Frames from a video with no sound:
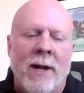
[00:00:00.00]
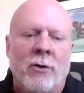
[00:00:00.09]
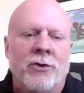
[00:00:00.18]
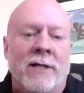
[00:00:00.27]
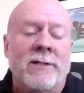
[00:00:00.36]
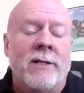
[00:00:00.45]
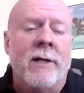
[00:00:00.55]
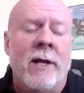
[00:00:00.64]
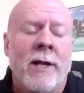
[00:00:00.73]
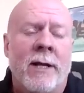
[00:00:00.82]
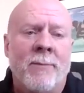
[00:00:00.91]
Michael Johnson.
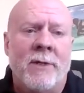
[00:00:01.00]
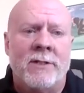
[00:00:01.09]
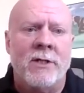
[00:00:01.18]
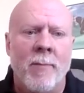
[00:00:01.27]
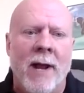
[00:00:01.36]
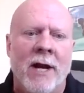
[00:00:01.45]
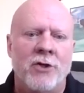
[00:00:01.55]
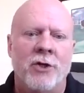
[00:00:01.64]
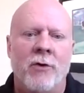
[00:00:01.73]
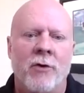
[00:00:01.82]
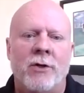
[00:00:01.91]
I'm the Senior
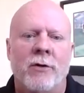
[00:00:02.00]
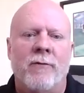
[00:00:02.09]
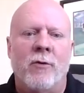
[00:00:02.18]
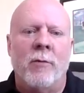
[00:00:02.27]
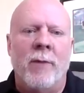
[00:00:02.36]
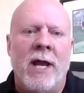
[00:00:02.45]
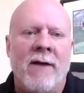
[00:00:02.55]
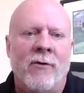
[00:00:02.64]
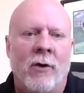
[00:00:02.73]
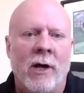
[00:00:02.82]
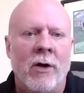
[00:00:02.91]
Managing Director for
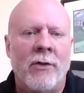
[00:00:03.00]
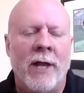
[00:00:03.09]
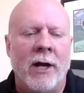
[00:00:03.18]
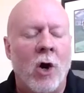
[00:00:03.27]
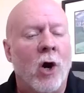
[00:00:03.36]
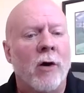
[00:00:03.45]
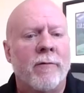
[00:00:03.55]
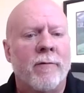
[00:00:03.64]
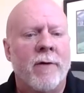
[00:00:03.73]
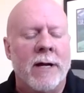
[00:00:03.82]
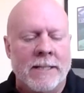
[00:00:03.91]
Behavioral Health at CARF.
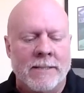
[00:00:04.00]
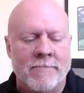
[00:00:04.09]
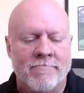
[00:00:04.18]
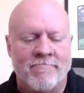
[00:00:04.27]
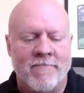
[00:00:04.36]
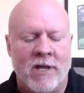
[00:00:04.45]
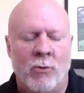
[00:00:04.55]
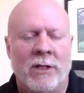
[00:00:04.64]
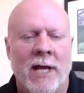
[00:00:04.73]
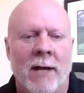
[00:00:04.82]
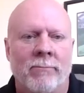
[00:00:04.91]

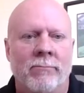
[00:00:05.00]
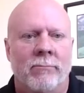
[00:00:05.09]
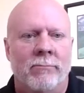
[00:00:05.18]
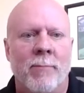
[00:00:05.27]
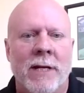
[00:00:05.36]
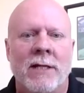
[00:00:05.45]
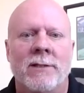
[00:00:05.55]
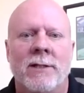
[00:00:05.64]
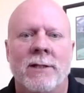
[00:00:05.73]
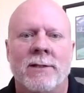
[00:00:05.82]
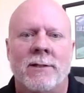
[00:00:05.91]
What that
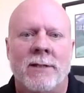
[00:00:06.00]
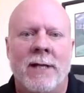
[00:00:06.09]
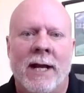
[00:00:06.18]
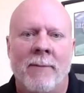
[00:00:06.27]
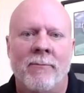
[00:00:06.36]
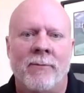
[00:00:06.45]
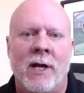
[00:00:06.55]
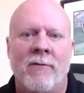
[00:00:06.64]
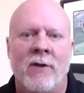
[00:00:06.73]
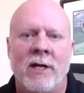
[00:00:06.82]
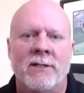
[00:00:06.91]
means is that I'm
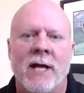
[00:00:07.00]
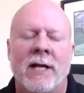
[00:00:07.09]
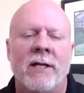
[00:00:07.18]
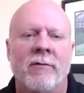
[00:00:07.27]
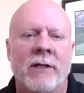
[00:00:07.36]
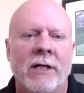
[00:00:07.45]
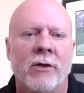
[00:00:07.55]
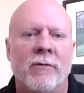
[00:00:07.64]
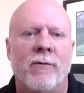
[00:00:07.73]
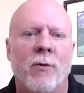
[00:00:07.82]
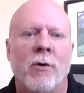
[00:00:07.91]
kind of the executive
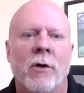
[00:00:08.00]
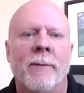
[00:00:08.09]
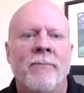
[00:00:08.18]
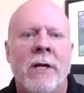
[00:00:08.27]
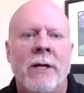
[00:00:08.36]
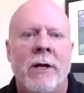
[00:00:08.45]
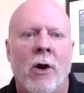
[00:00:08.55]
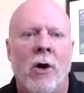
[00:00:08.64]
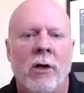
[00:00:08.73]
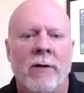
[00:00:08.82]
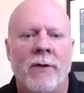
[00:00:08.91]
leader for
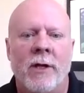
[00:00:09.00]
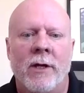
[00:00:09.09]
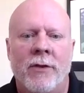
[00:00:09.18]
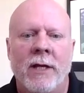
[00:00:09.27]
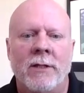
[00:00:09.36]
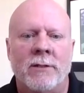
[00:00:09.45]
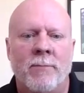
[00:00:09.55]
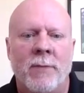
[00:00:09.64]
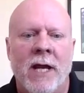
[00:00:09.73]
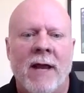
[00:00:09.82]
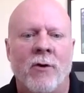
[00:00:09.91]
all of the things
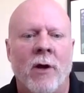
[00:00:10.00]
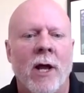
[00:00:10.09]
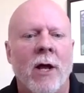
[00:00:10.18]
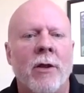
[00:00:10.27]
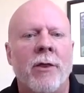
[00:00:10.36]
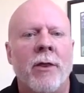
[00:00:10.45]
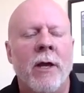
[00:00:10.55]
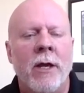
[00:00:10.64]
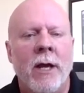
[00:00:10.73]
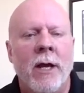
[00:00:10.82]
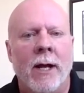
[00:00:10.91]
behavioral health,
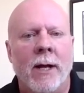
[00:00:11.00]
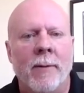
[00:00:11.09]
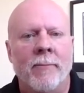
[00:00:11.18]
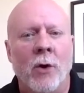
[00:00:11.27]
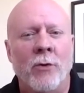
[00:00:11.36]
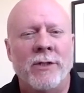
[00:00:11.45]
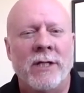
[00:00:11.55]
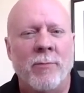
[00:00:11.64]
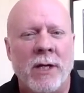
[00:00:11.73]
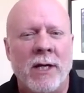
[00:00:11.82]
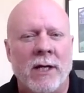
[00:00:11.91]

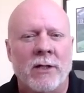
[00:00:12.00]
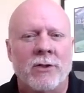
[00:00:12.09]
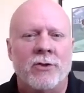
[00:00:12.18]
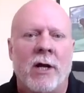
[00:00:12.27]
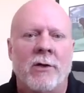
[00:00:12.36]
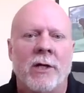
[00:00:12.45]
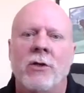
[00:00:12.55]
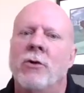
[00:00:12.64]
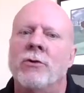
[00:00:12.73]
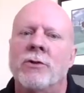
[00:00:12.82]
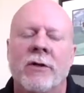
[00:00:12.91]
OTP, and child
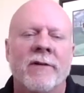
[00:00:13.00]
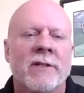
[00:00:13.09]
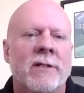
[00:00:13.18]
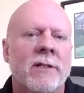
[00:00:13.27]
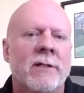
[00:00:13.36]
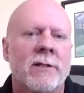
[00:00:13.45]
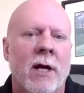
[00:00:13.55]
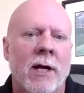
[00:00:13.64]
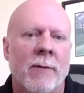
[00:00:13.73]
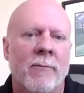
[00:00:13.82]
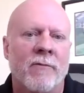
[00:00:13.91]
and youth services
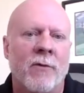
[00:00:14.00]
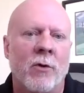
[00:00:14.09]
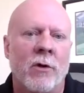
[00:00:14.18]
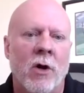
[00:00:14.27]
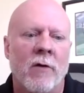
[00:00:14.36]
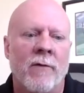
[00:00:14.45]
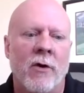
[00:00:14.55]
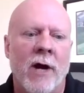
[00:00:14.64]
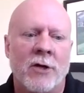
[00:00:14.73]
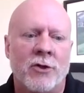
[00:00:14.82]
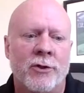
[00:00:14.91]
for CARF
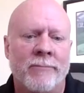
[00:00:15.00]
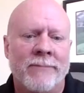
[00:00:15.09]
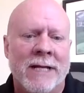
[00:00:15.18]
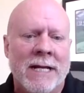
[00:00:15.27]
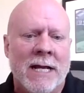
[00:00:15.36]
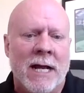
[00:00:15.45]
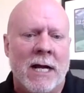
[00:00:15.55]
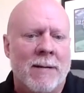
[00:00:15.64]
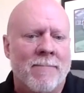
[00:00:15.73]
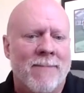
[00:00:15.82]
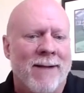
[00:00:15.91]
International.
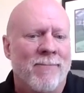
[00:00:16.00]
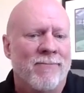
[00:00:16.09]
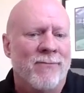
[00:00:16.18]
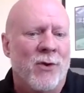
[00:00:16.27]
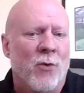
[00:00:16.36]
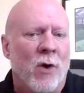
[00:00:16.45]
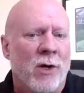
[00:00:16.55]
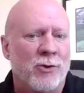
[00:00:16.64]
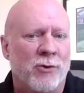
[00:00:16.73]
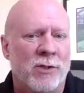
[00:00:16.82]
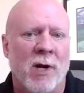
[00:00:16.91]
I'm the one
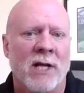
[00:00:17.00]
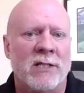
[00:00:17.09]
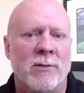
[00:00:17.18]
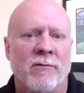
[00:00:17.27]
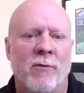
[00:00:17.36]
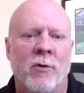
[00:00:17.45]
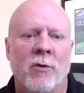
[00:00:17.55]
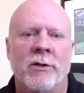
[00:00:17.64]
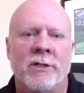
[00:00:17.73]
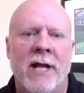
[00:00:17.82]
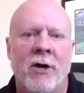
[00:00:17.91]
who's responsible
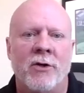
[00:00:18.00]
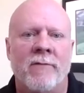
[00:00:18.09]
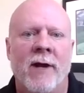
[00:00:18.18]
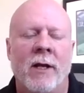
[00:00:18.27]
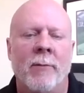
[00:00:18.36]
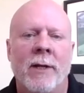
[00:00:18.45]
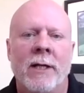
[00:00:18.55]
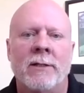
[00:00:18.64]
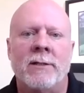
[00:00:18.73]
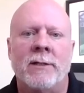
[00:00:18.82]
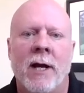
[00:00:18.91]
for standards
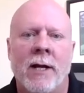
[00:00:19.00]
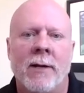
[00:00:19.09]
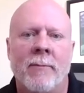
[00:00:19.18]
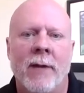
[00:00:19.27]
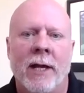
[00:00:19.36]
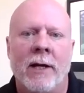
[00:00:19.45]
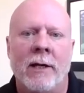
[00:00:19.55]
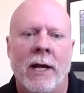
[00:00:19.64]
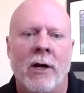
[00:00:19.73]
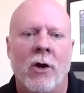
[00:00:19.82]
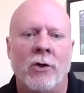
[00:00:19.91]
development
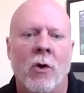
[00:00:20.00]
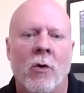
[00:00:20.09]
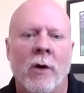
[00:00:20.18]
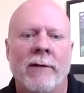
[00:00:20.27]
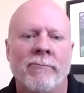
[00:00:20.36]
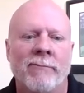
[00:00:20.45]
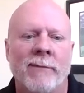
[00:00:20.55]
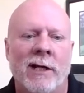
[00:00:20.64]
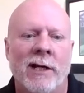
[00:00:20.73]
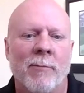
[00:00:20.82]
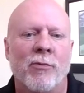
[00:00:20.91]
and ongoing
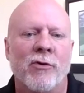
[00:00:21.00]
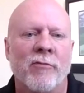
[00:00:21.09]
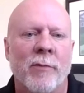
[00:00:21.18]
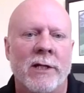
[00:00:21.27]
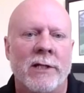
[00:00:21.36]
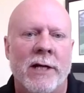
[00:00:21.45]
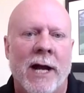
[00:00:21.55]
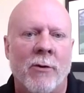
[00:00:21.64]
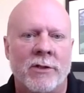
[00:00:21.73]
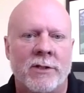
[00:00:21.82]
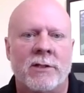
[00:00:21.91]
improvement in
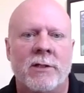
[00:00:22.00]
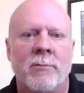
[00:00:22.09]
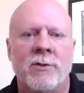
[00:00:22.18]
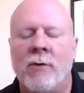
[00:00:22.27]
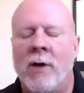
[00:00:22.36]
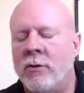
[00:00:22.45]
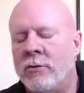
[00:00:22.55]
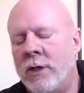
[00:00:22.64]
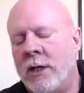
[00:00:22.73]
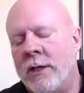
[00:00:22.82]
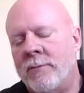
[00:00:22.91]
our systems
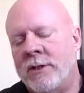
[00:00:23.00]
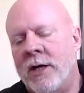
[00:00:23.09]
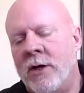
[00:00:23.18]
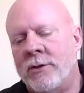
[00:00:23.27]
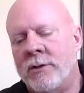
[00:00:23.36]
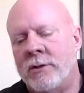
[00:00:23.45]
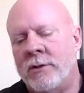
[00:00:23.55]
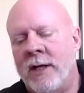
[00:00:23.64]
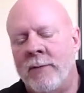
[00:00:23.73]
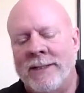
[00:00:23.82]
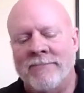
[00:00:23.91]
around standards
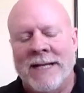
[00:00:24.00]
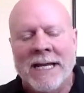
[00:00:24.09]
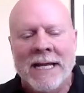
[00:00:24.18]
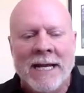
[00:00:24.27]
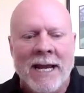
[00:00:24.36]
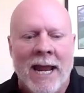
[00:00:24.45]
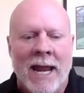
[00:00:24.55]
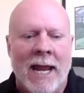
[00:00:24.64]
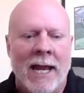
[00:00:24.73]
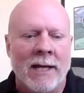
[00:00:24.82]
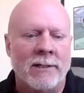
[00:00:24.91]
development.
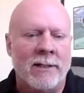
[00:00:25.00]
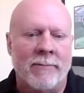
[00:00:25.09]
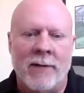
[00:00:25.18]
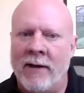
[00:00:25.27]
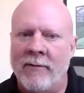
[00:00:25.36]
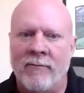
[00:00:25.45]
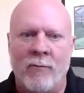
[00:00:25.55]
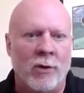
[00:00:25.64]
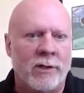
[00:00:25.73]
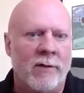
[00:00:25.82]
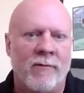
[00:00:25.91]
And I've
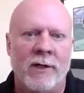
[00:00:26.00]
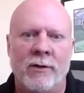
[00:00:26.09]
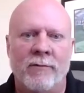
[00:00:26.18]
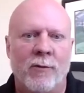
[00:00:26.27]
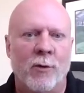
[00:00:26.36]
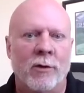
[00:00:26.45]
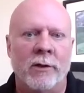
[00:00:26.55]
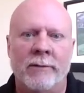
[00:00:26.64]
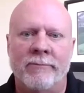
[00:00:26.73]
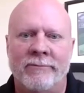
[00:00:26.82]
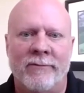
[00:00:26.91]
worked in the field
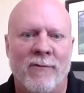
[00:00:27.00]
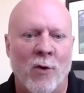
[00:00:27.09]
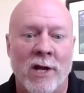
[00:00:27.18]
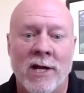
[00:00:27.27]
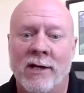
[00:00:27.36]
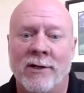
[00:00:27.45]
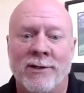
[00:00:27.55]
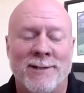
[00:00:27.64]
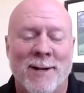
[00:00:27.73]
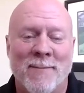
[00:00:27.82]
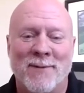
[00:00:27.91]
for 40
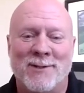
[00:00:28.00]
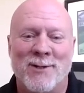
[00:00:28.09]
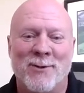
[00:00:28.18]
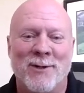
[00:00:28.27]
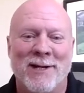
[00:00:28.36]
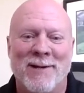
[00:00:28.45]
years. It's the